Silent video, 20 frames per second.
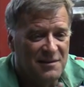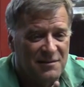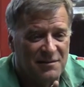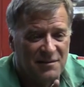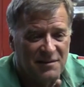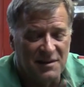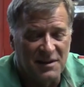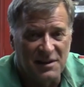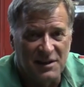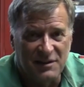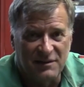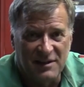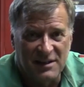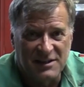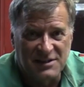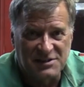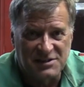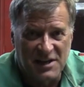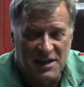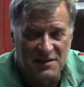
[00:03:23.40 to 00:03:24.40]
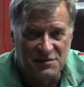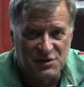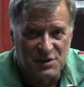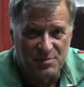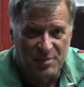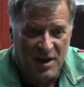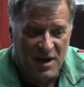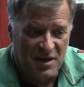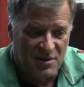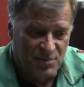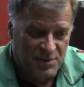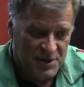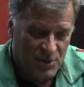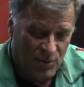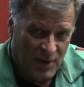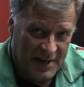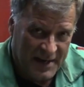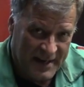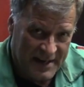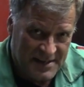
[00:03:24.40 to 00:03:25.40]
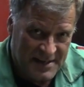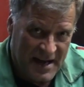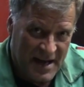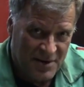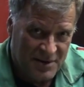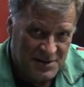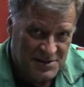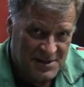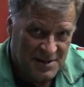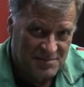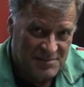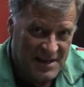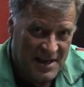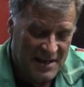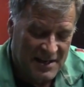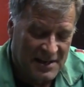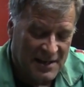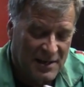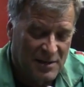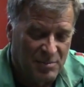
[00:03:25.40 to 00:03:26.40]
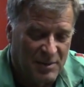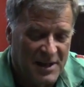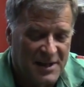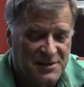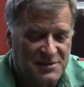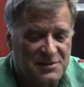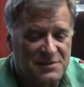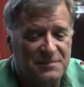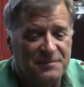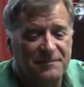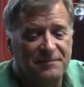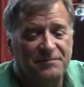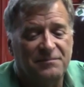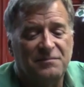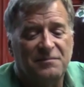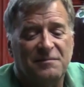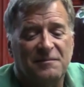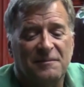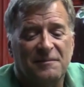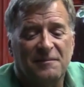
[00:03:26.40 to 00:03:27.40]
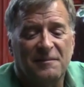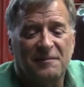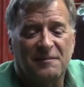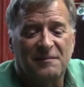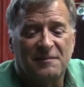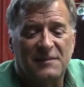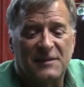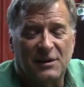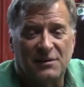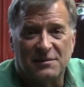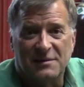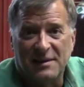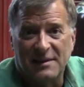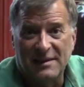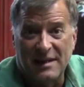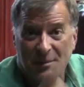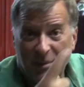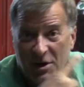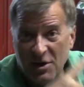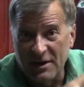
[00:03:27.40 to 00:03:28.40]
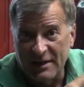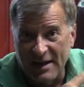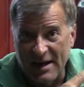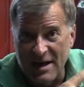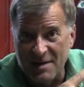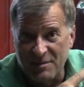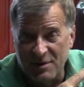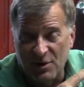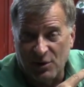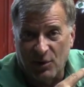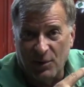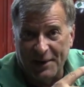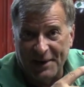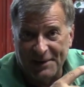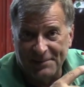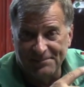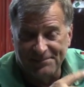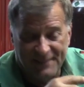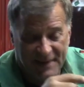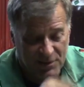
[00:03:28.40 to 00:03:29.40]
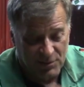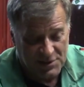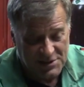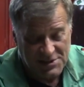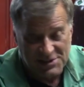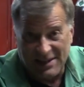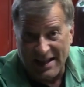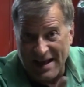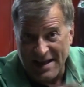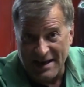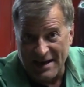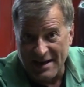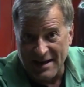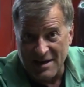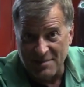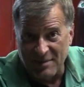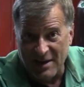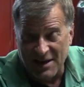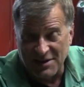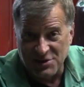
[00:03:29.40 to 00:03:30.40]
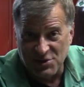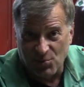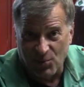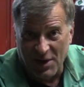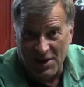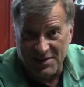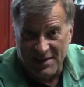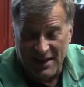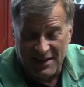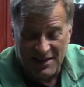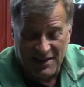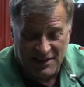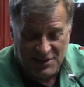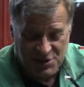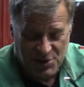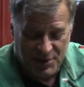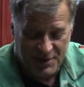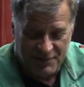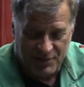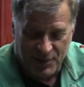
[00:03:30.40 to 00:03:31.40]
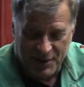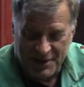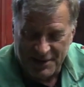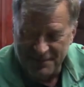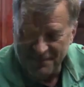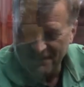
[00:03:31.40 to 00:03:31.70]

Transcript: Really, really saves your butt when you want to get down to some tight little place. So let me hook it up real quick, and we'll just light it up, and I'll just weld that little joint for you.